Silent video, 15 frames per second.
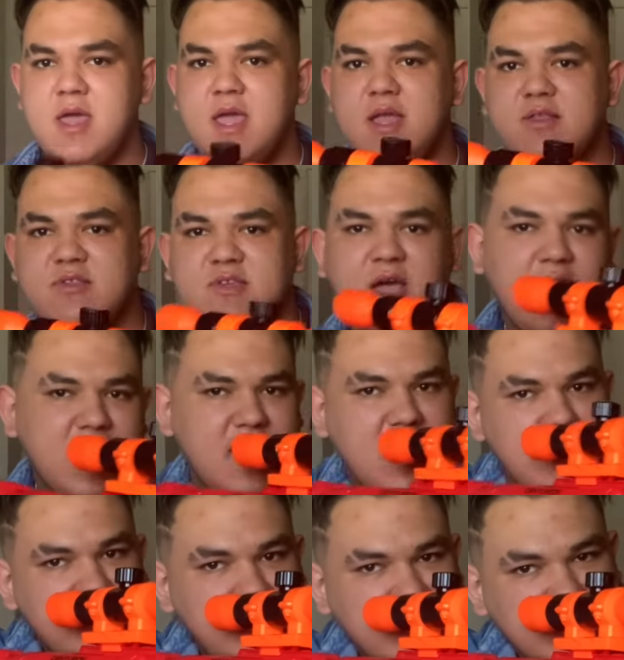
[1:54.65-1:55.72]
it's got to
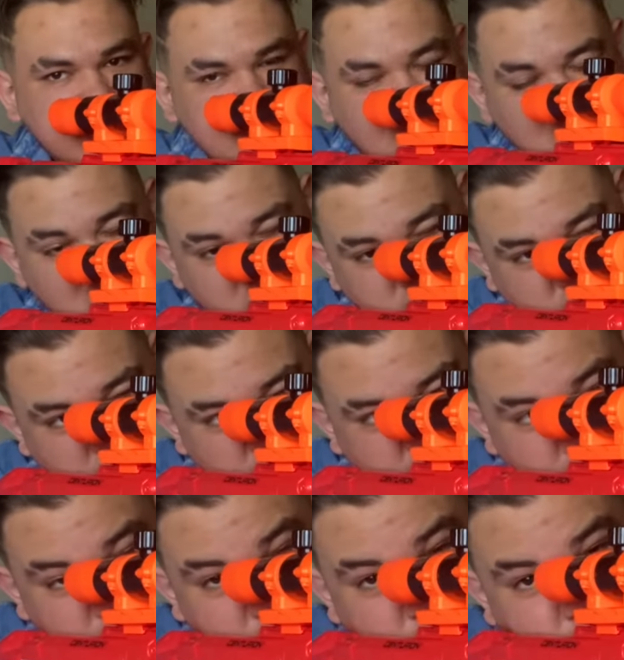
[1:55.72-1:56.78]
have that scope for that